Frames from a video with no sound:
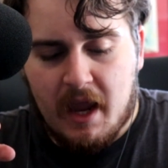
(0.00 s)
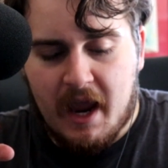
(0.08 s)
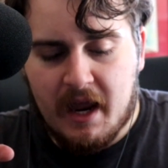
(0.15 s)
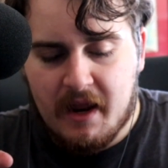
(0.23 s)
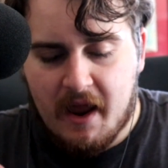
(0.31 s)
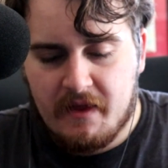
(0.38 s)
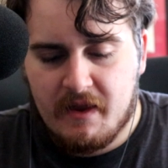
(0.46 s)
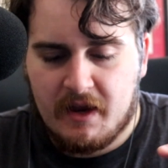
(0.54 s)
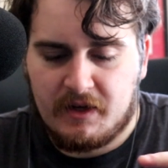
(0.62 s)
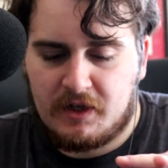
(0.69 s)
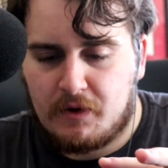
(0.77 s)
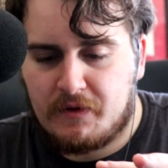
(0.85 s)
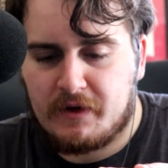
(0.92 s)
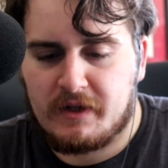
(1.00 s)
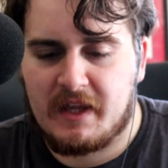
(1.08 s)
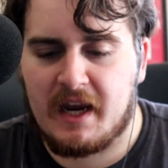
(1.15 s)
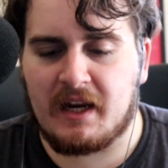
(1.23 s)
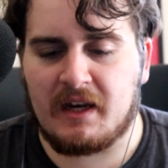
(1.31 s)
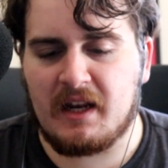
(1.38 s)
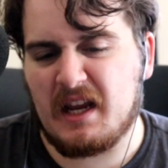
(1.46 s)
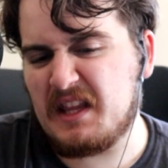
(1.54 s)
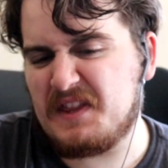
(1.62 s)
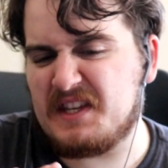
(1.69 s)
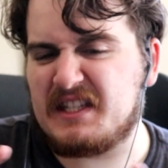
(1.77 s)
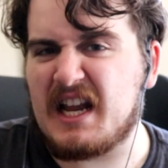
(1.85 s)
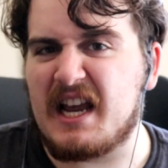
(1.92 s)
And you know they can get
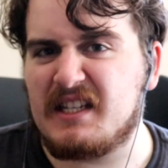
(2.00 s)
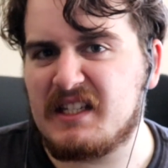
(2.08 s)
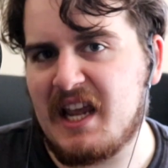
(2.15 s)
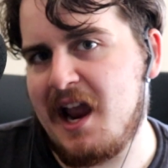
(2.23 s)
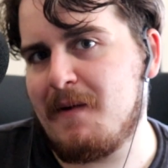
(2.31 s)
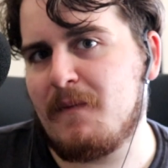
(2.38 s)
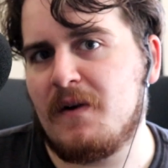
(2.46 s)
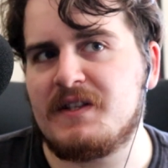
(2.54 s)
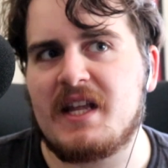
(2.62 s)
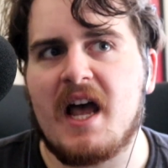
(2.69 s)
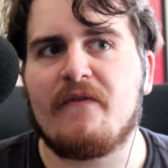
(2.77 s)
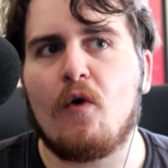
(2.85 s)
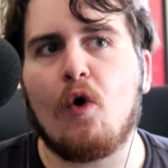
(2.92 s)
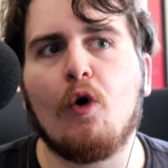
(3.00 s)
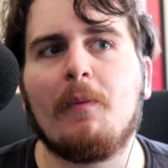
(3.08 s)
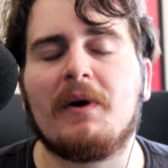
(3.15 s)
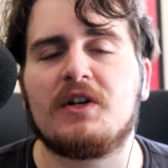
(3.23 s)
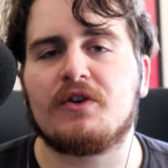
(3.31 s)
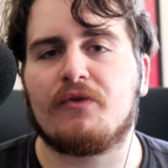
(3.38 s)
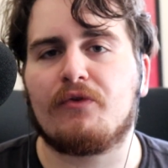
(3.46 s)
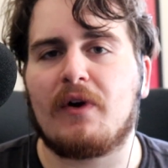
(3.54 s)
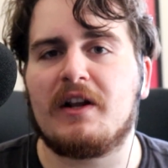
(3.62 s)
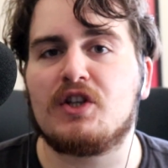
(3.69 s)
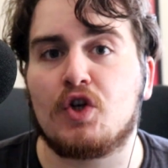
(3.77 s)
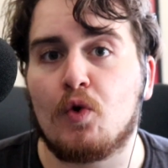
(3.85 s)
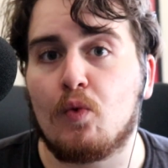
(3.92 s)
these nice cameras. They have a whole bunch of
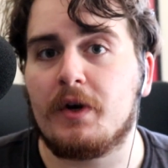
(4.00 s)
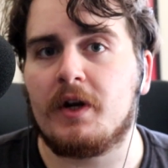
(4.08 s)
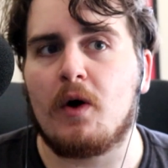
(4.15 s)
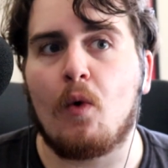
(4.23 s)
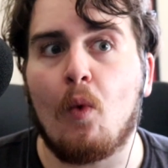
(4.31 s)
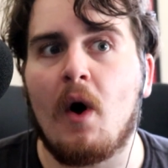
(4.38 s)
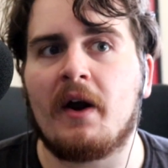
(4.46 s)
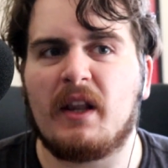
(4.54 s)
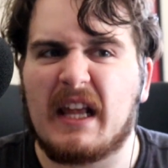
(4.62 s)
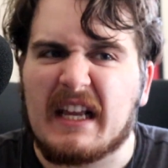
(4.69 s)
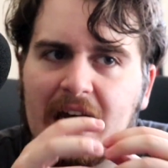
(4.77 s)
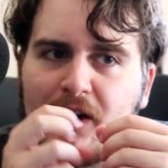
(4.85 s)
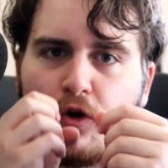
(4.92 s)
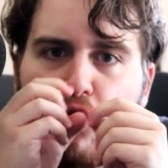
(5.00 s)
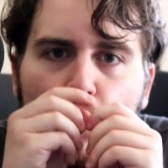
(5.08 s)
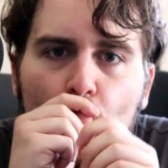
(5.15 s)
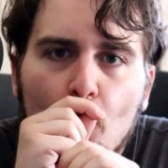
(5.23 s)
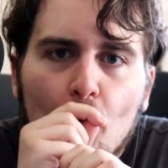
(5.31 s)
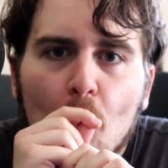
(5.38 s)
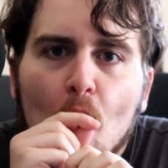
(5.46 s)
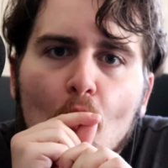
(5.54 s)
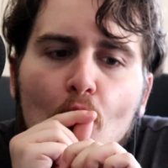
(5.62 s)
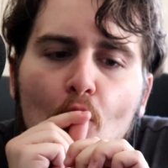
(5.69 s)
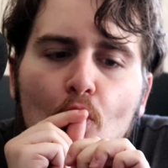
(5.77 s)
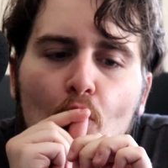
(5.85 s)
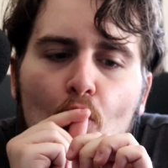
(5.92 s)
friends who want to like kind of
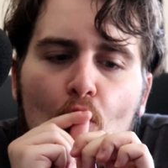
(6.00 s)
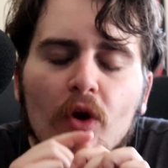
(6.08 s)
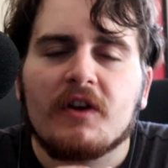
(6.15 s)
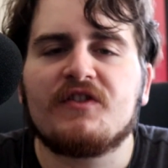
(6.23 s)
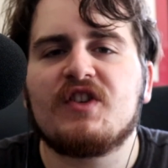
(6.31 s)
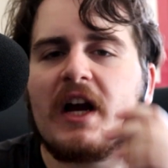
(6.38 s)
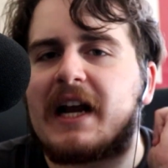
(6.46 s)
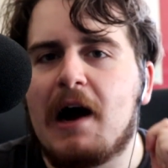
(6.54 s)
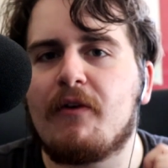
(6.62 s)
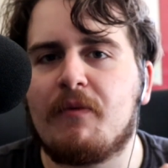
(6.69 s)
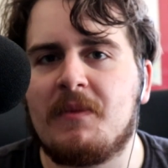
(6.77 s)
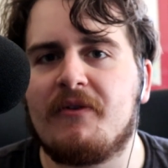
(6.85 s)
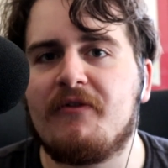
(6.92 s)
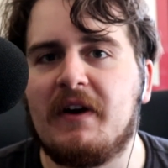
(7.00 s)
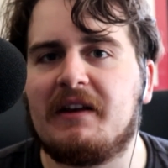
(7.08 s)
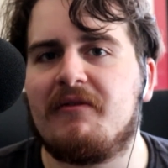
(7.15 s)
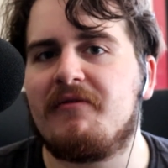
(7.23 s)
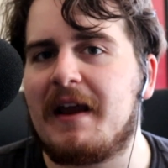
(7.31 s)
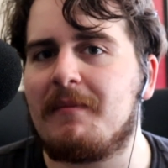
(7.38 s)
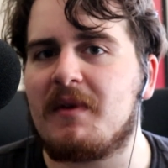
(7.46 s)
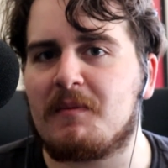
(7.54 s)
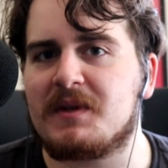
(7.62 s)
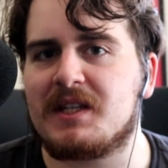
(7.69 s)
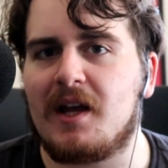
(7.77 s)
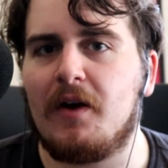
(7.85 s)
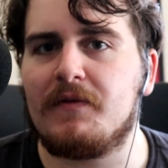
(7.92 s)
suck out from the fucking fame
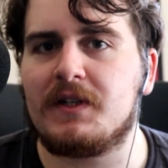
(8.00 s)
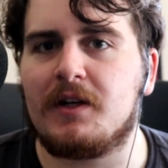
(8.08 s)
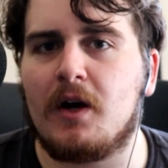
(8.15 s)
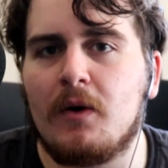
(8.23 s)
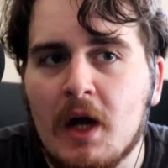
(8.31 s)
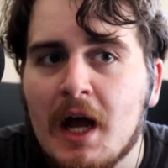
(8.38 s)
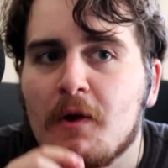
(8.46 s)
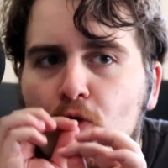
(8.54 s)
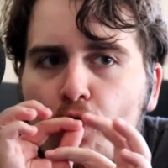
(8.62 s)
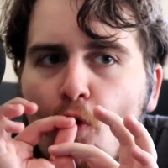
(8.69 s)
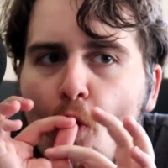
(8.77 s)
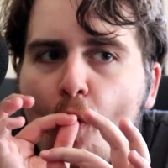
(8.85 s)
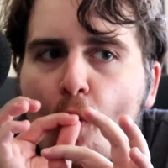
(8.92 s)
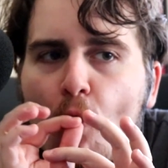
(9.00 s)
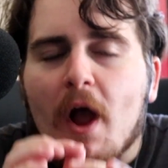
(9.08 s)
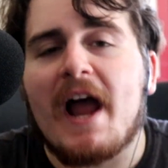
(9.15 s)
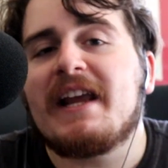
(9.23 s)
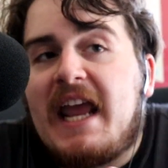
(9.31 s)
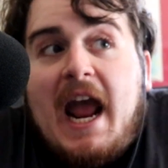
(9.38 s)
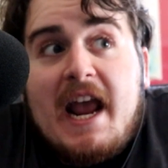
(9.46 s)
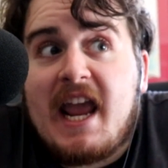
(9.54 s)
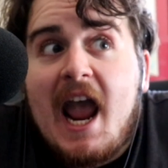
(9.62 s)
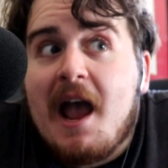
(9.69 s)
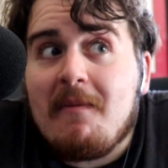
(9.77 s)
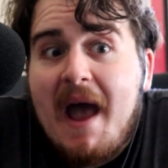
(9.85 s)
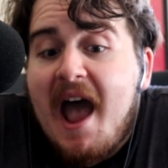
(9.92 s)
themselves. You know, I
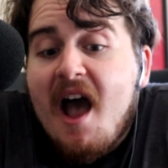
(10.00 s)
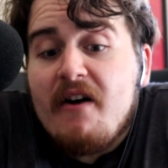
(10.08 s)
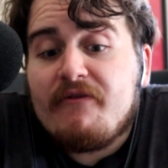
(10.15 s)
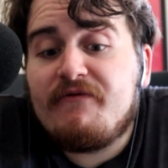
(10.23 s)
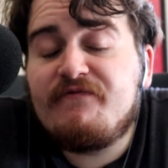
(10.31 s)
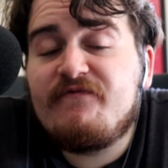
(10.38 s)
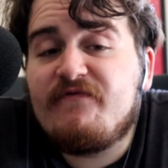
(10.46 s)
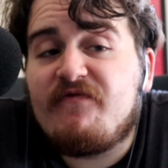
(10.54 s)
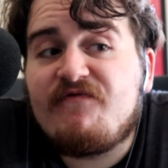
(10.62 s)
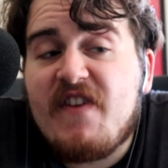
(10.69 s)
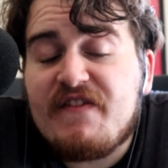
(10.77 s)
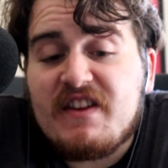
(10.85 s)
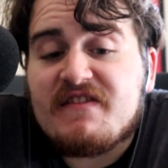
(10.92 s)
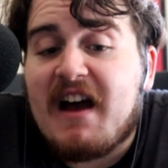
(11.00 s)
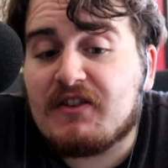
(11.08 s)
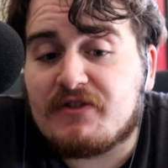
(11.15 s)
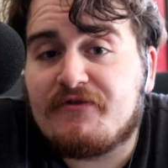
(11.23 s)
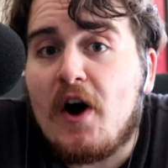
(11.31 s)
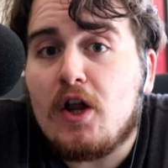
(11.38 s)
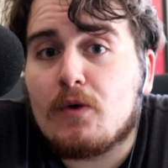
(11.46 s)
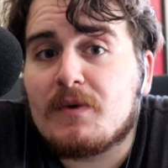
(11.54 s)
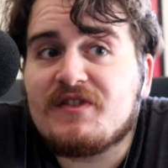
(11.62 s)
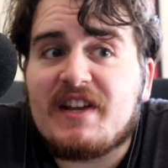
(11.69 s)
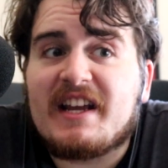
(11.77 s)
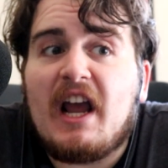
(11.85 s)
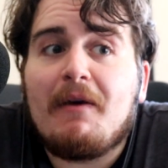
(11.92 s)
can't have 50,000
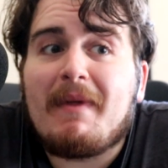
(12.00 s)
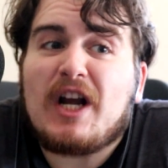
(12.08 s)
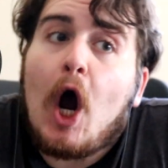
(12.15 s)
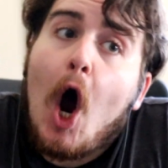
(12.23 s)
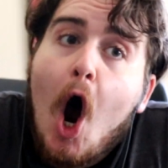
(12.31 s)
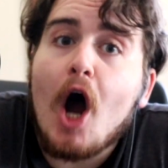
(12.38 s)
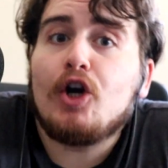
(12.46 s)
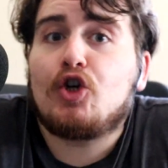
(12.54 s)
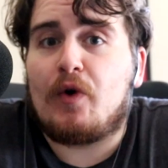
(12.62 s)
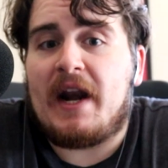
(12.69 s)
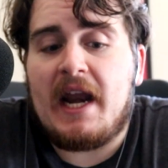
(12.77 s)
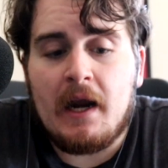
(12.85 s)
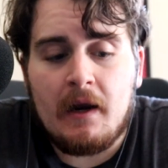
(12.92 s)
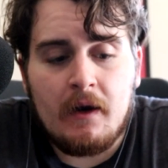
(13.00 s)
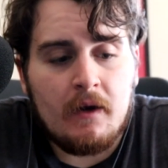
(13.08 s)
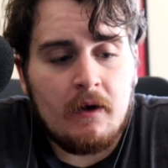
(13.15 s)
followers like Audrey.